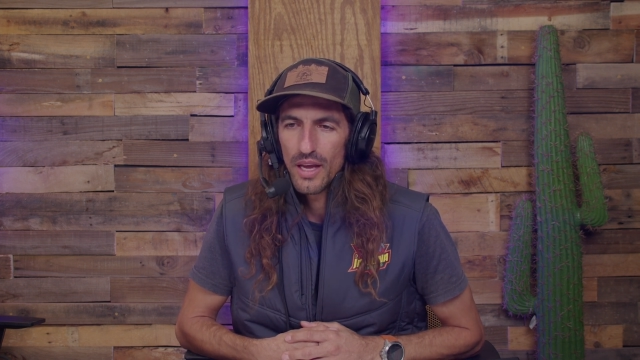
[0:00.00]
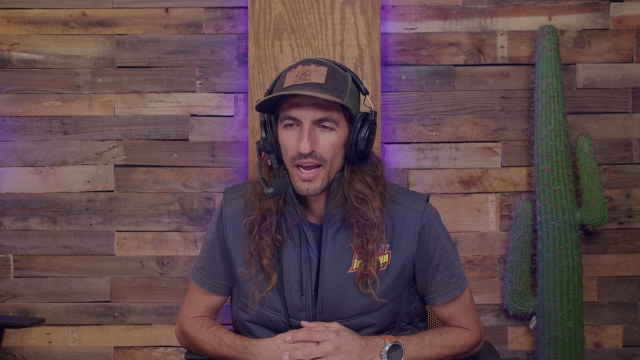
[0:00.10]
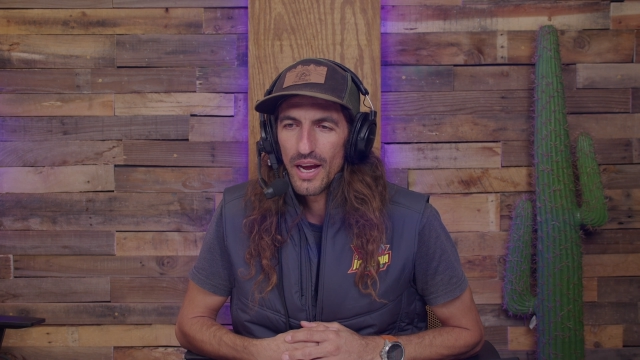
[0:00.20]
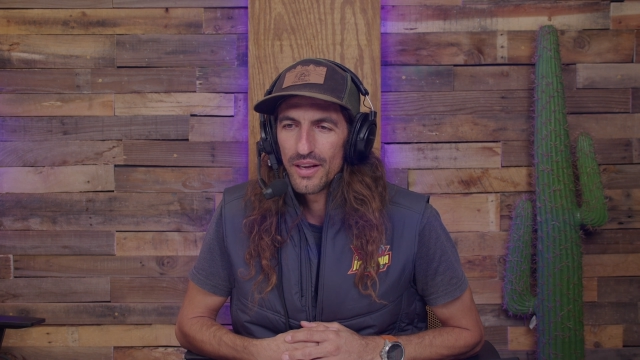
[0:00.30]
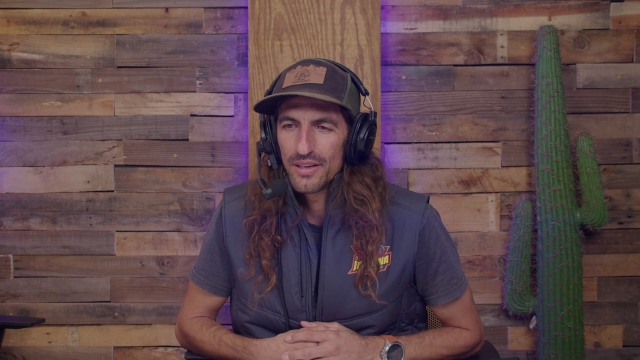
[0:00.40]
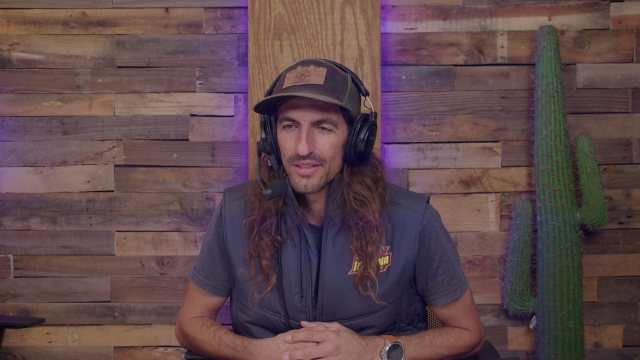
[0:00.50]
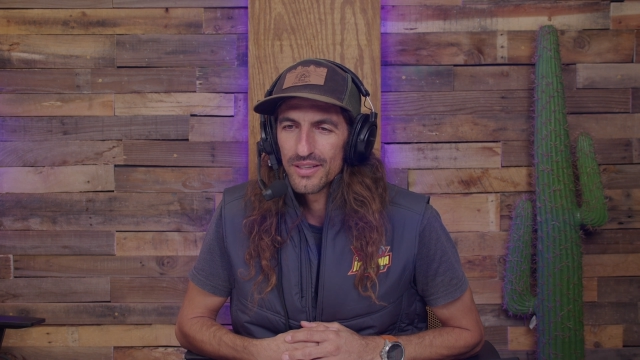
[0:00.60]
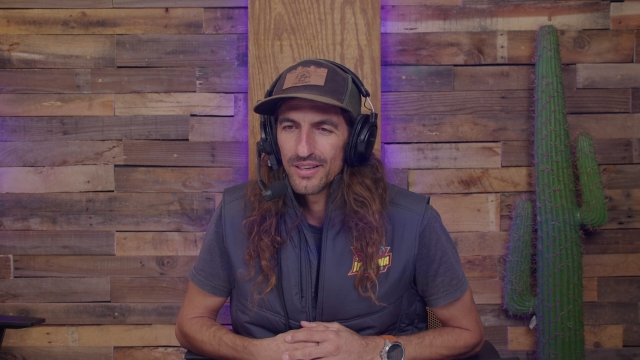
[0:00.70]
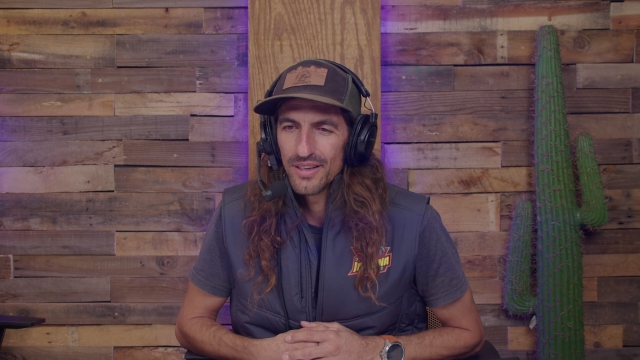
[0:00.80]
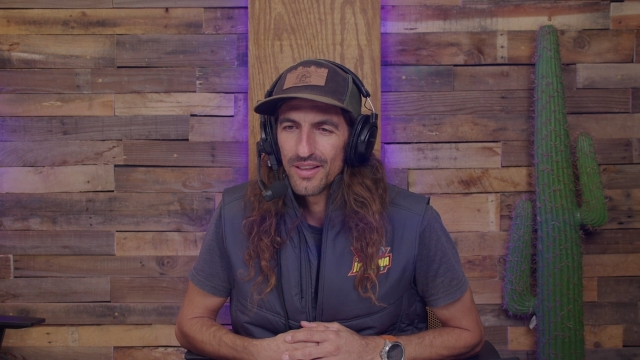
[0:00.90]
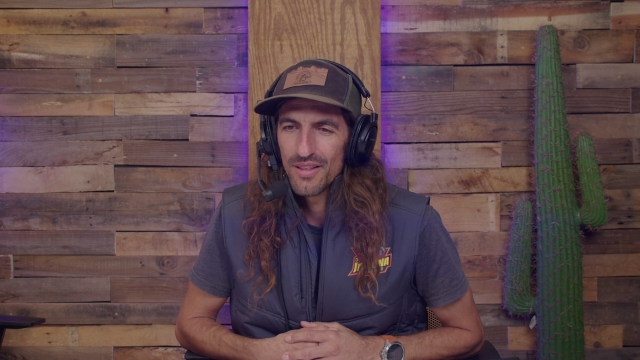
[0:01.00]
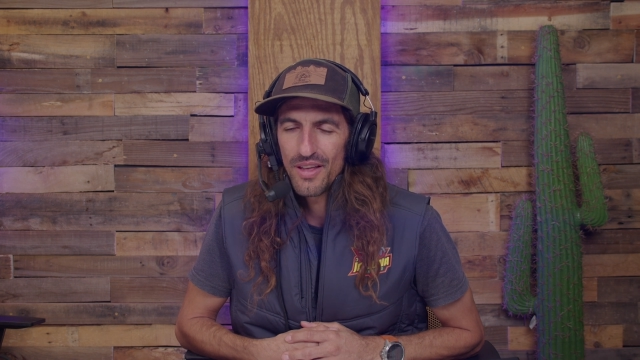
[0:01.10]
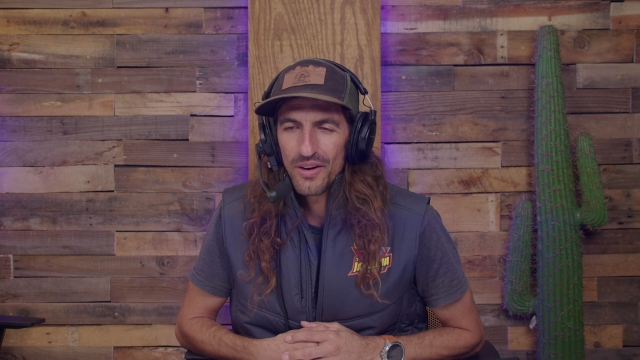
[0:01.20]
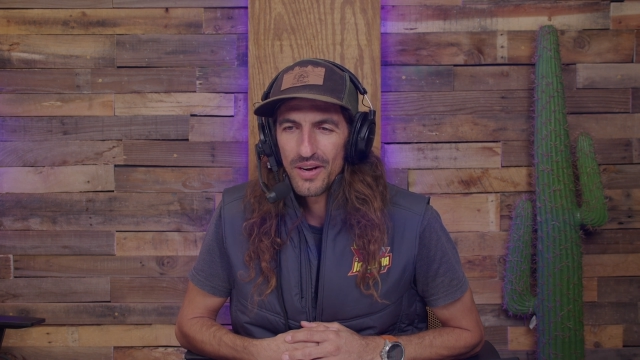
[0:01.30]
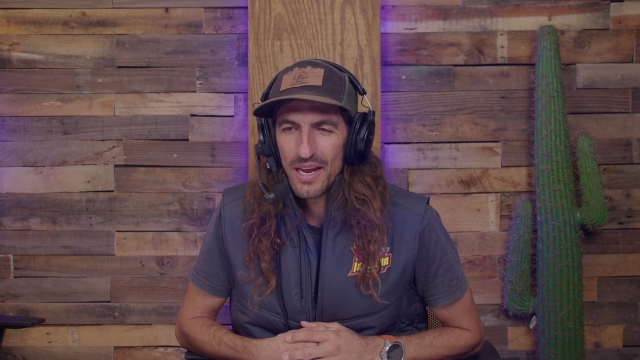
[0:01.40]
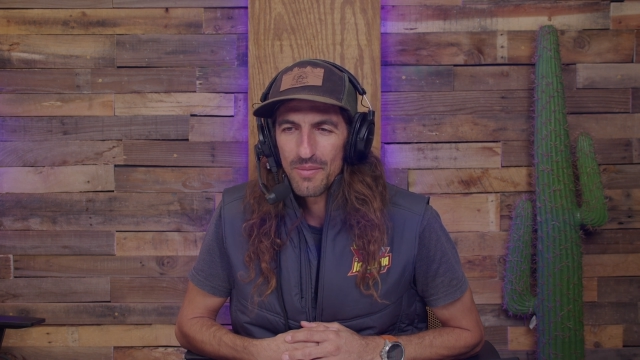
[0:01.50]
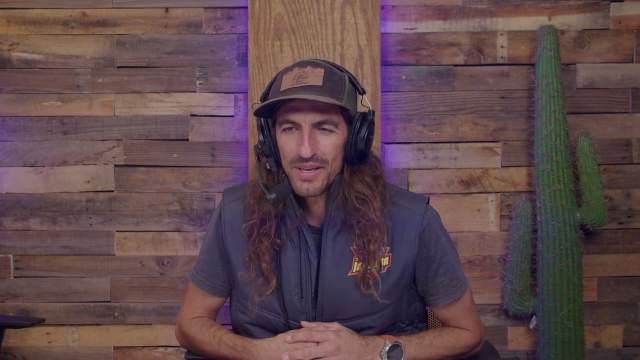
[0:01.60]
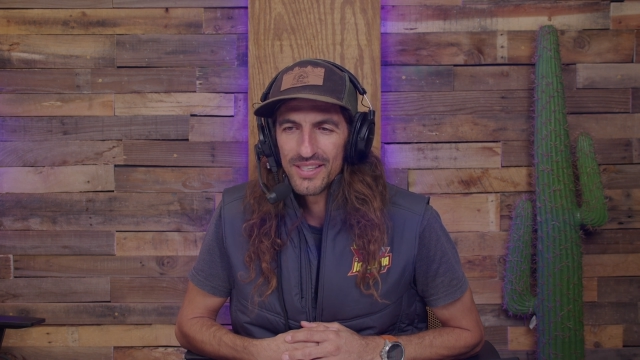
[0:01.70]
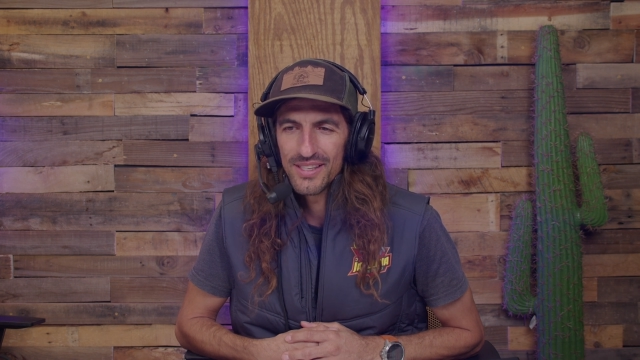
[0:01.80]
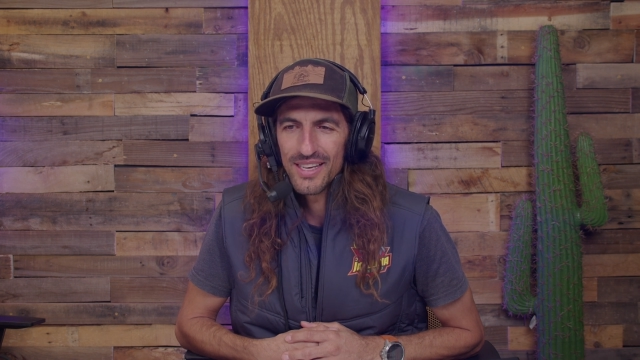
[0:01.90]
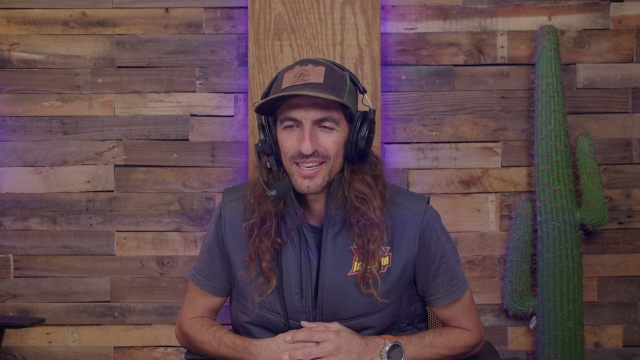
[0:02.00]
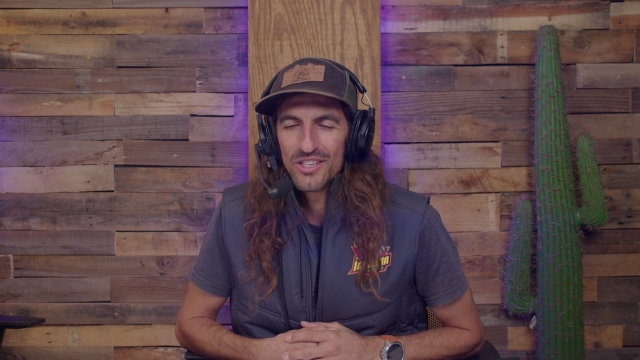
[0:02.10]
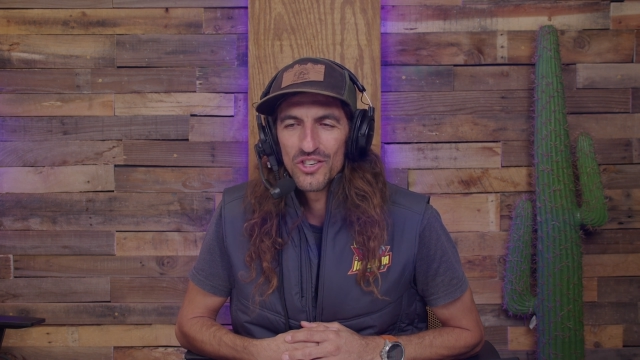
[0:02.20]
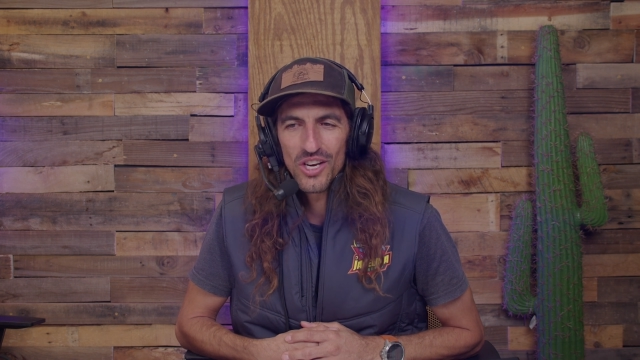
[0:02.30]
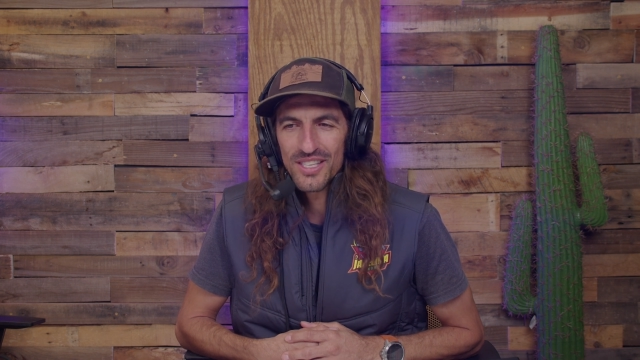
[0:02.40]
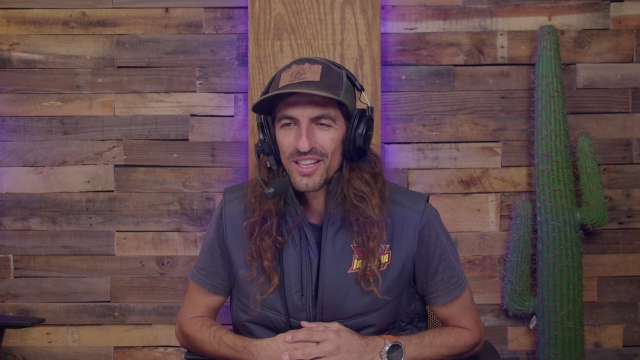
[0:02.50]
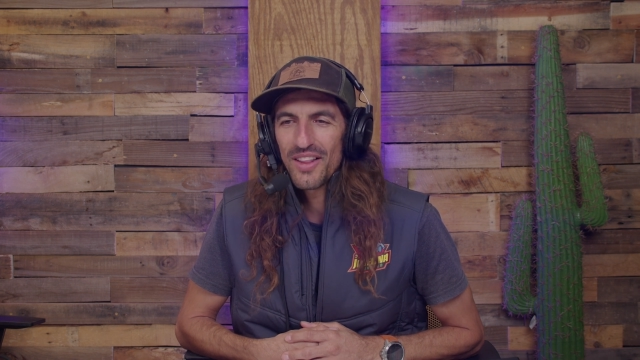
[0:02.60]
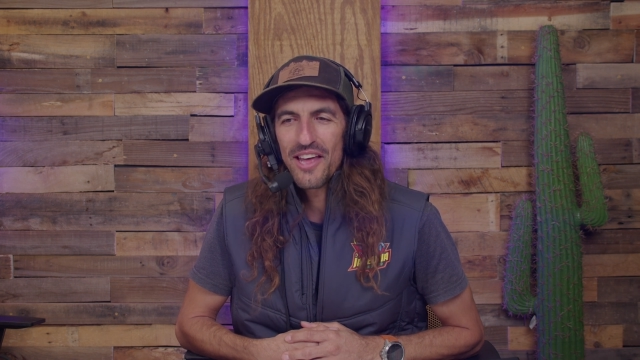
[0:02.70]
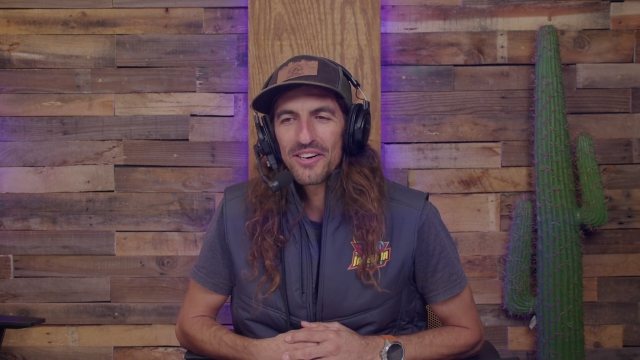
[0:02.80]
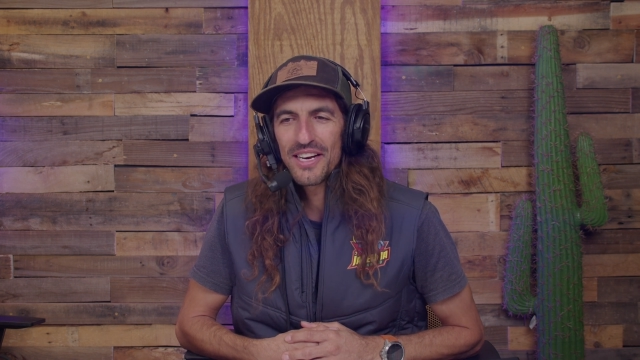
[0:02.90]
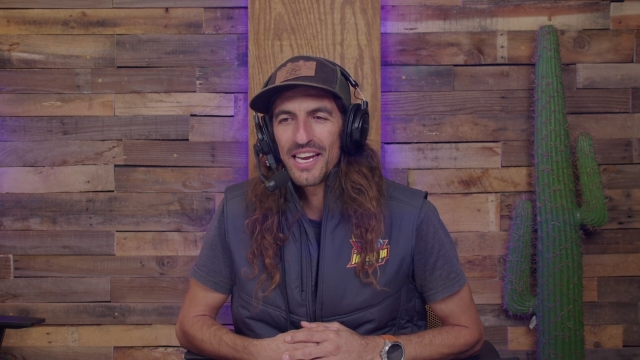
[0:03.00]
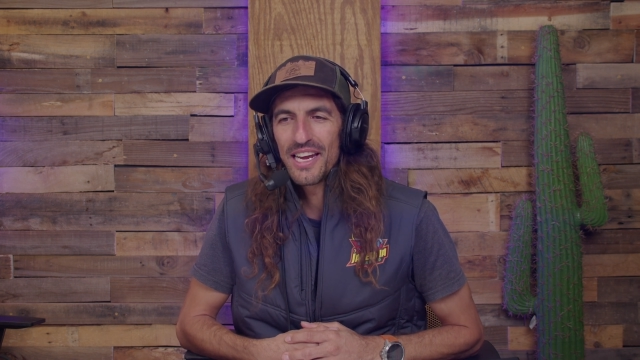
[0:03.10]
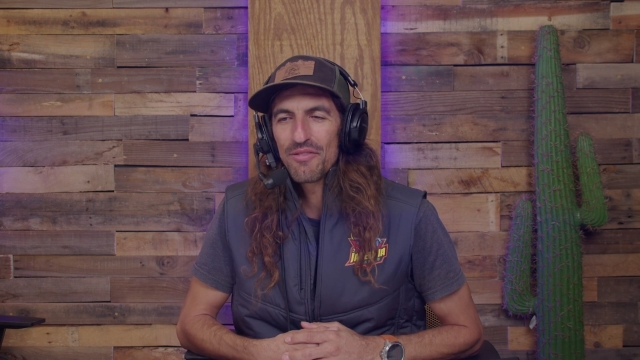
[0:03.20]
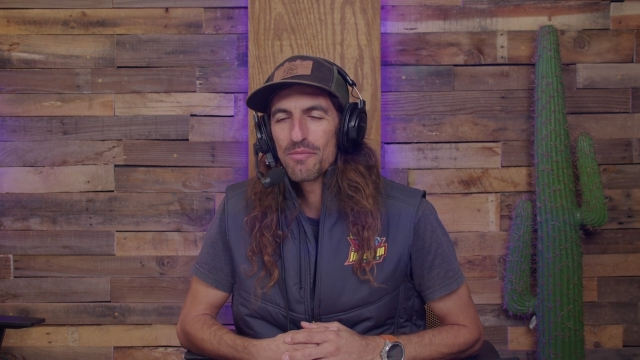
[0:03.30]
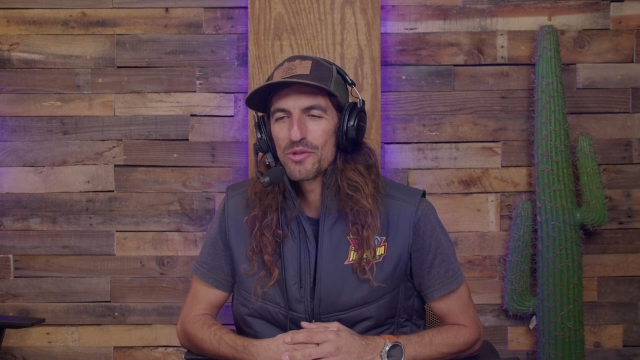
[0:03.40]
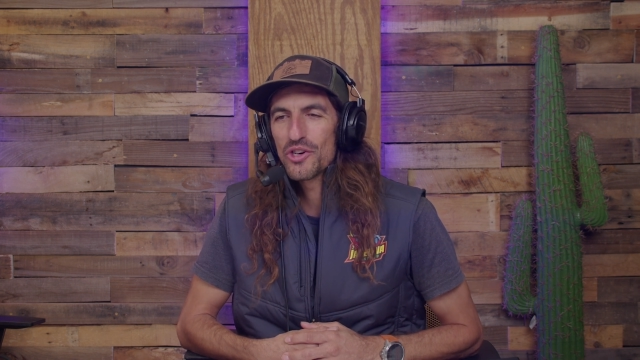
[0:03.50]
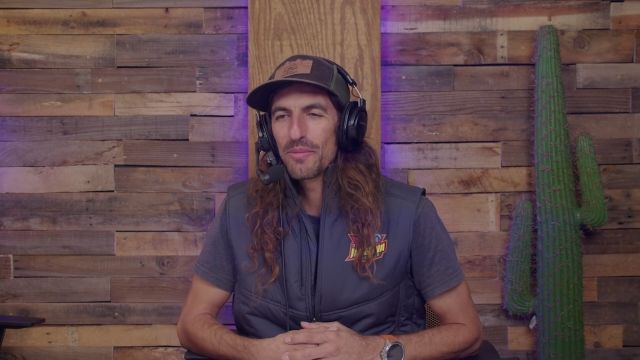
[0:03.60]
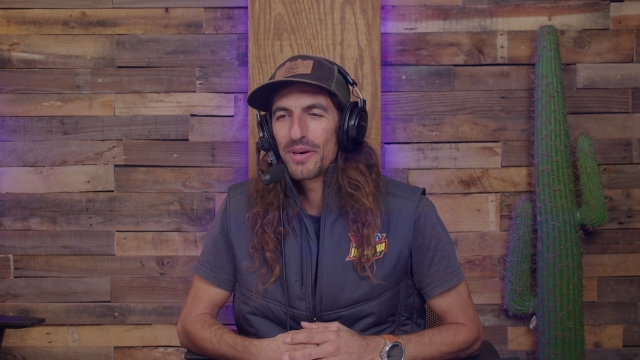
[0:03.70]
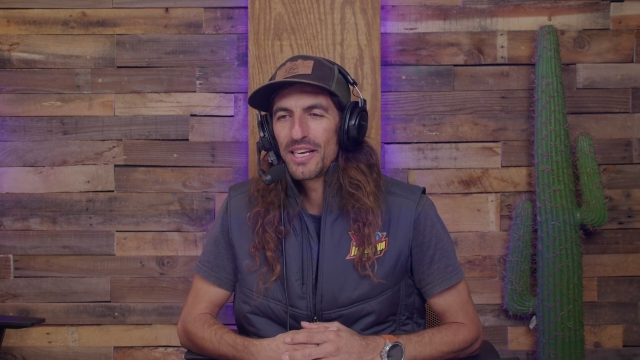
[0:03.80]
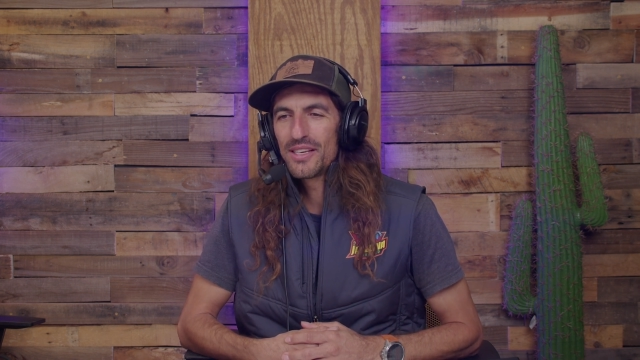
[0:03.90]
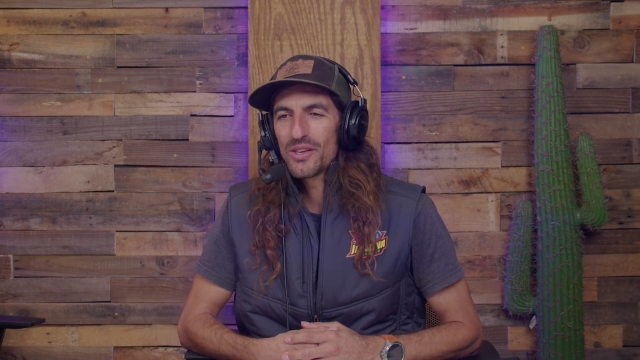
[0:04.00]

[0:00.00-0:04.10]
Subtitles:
and their name is just the letter E from Germany.